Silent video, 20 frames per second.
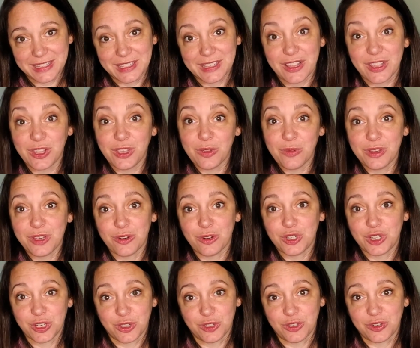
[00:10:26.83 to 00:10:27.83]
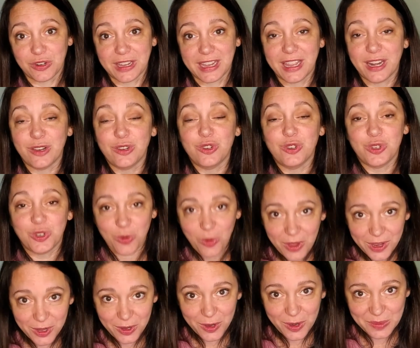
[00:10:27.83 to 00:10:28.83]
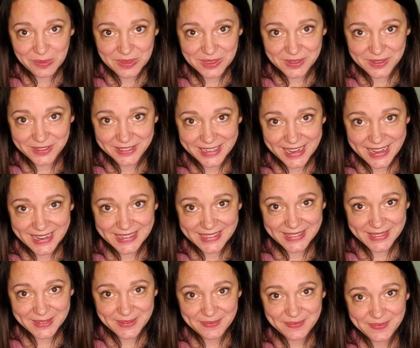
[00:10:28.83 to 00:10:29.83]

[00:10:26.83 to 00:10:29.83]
that you and your children can enjoy your homeschool days.